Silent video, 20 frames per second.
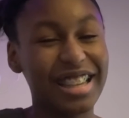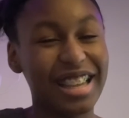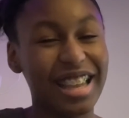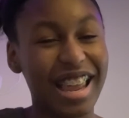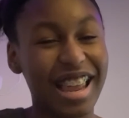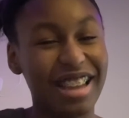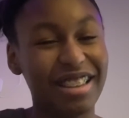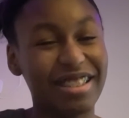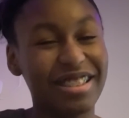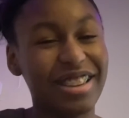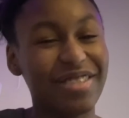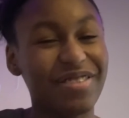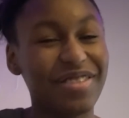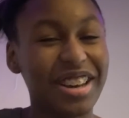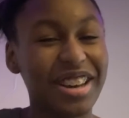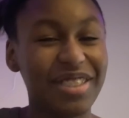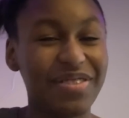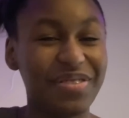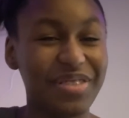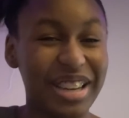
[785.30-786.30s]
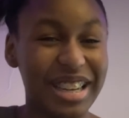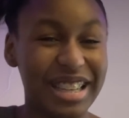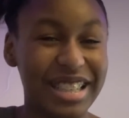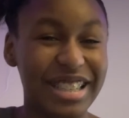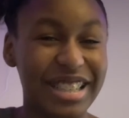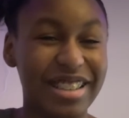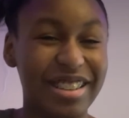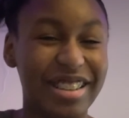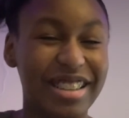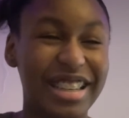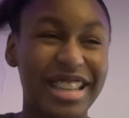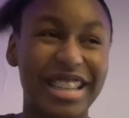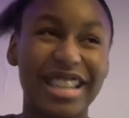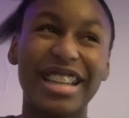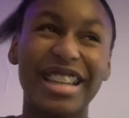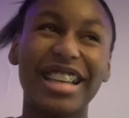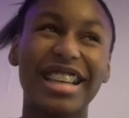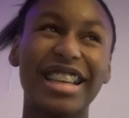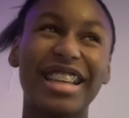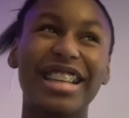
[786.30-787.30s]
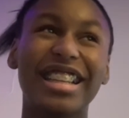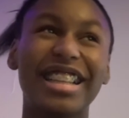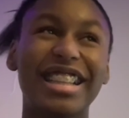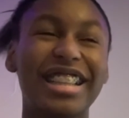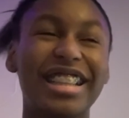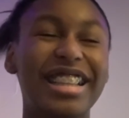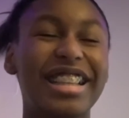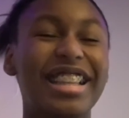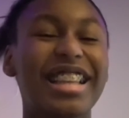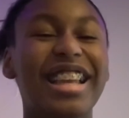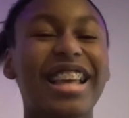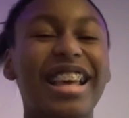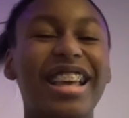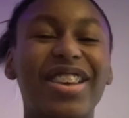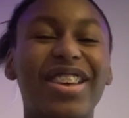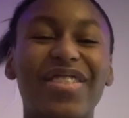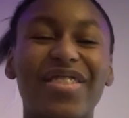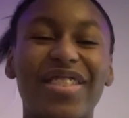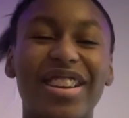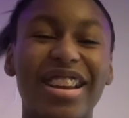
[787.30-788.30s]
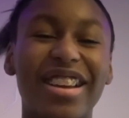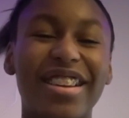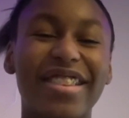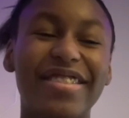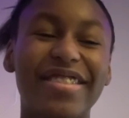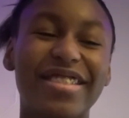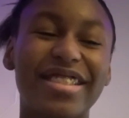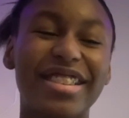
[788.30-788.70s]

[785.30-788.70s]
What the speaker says: I'll give my opinion on it. But